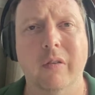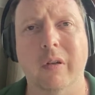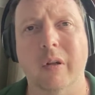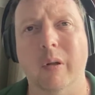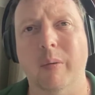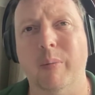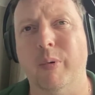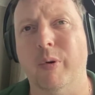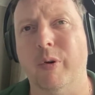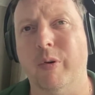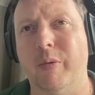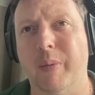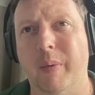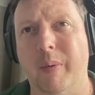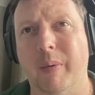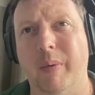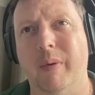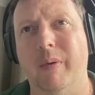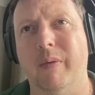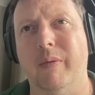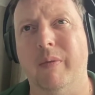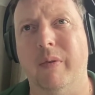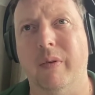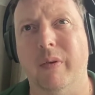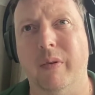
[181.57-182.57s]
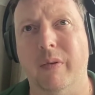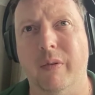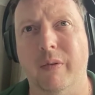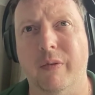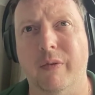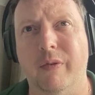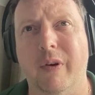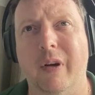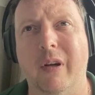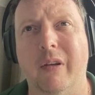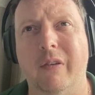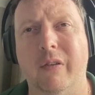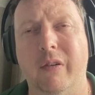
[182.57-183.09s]
Singapore is probably the
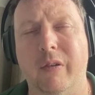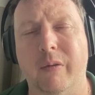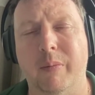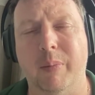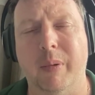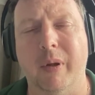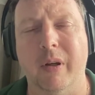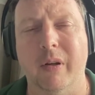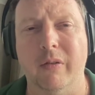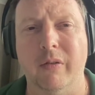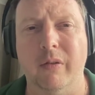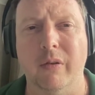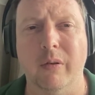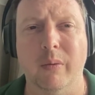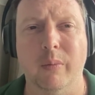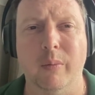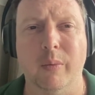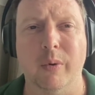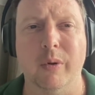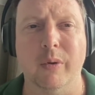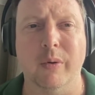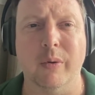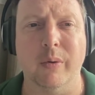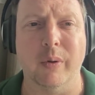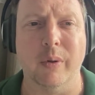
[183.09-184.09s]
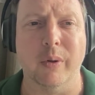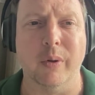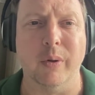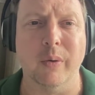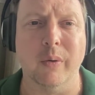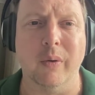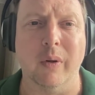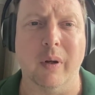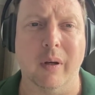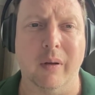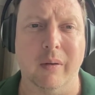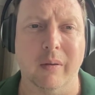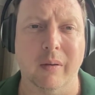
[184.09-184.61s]
fastest place in the world you can
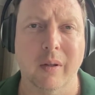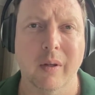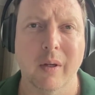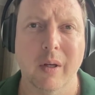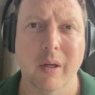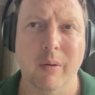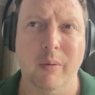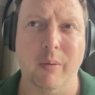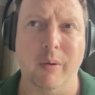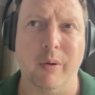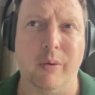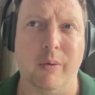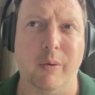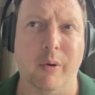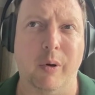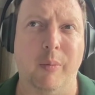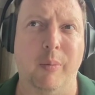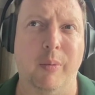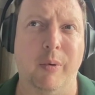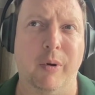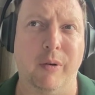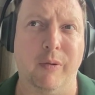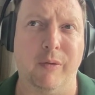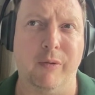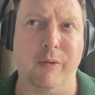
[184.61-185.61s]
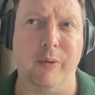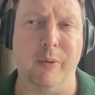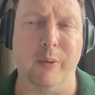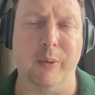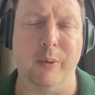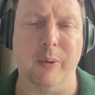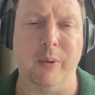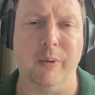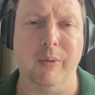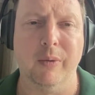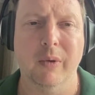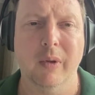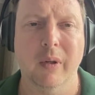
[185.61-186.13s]
do that with 3D printing
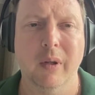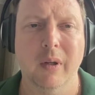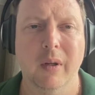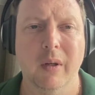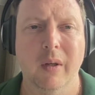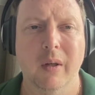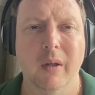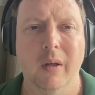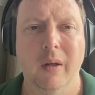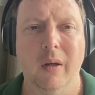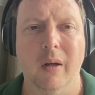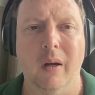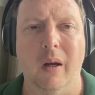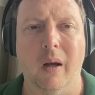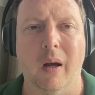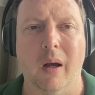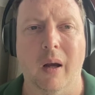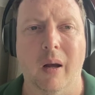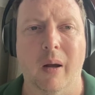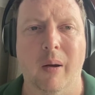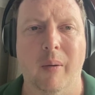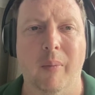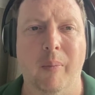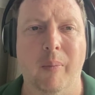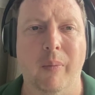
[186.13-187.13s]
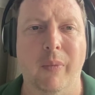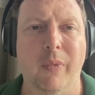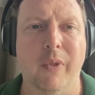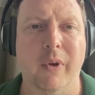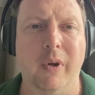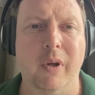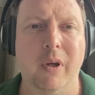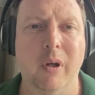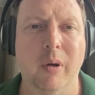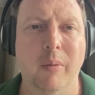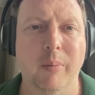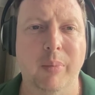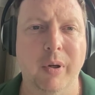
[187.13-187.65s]
food.
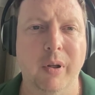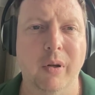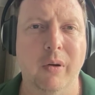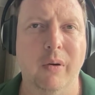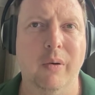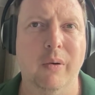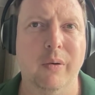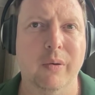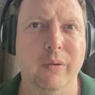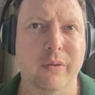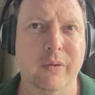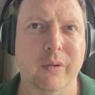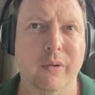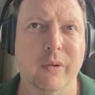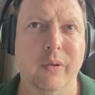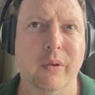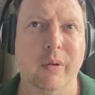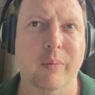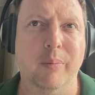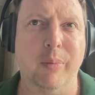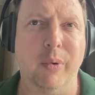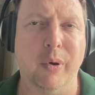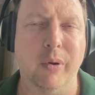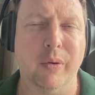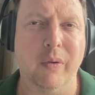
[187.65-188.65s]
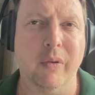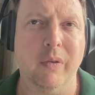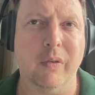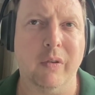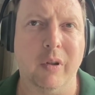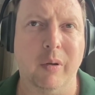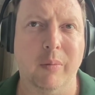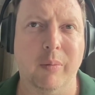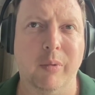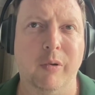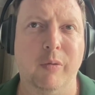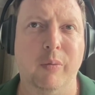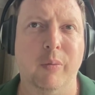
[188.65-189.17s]
The company also, that both these
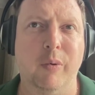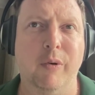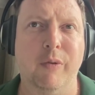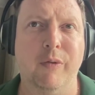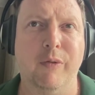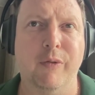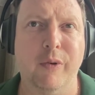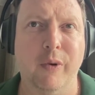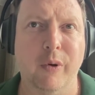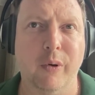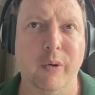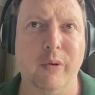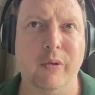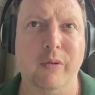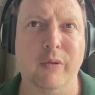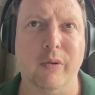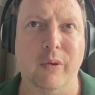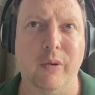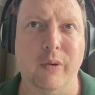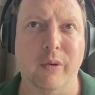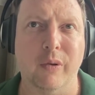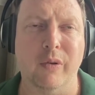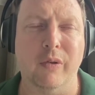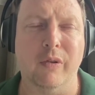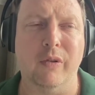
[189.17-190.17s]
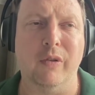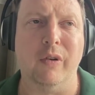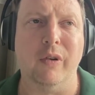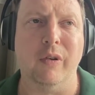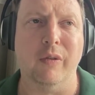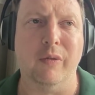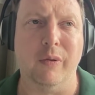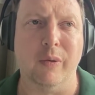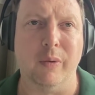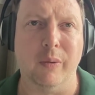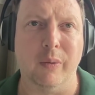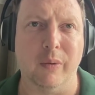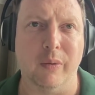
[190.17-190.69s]
companies want to focus on
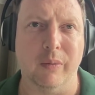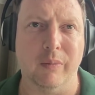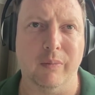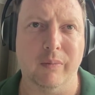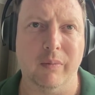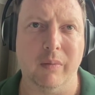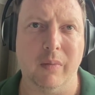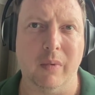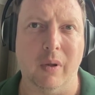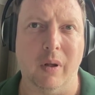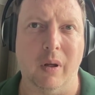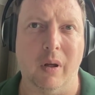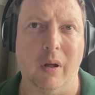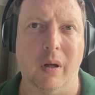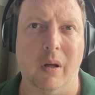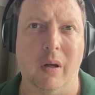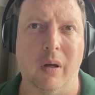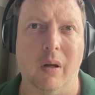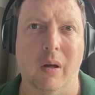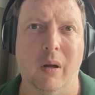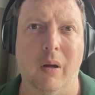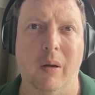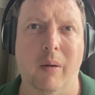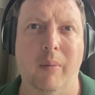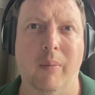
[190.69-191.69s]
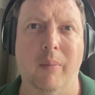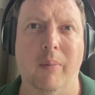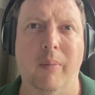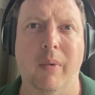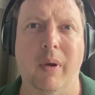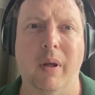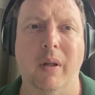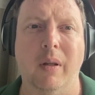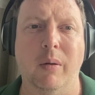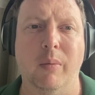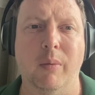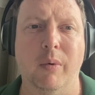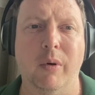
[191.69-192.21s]
seafood.
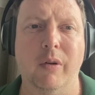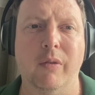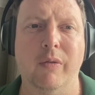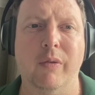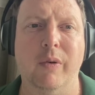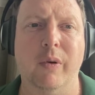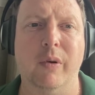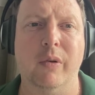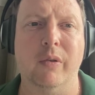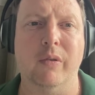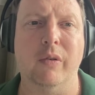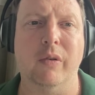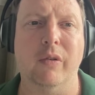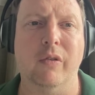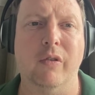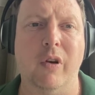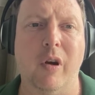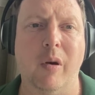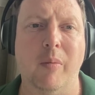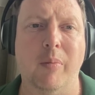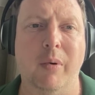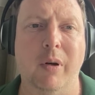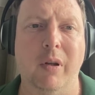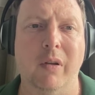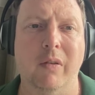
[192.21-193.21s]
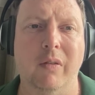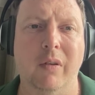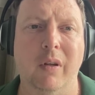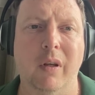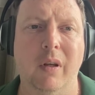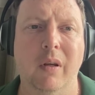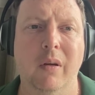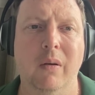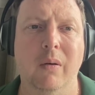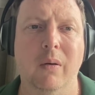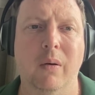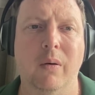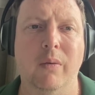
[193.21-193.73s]
And they want to focus on Japanese
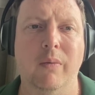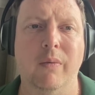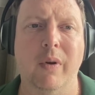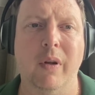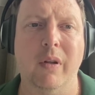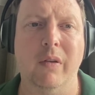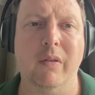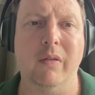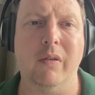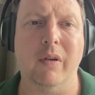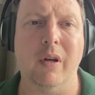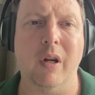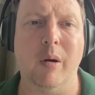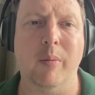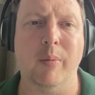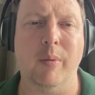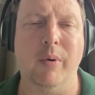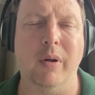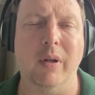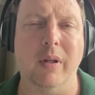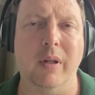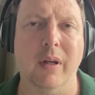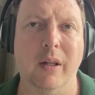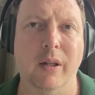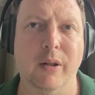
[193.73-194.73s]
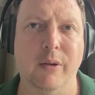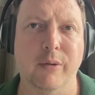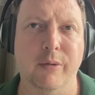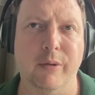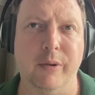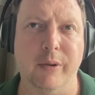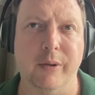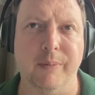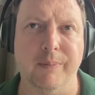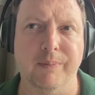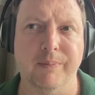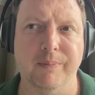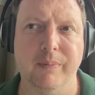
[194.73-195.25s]
eel, red snapper, and
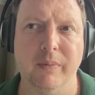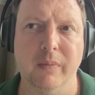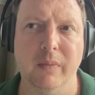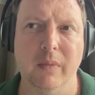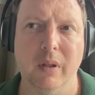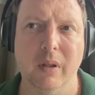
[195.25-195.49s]
yellowfin.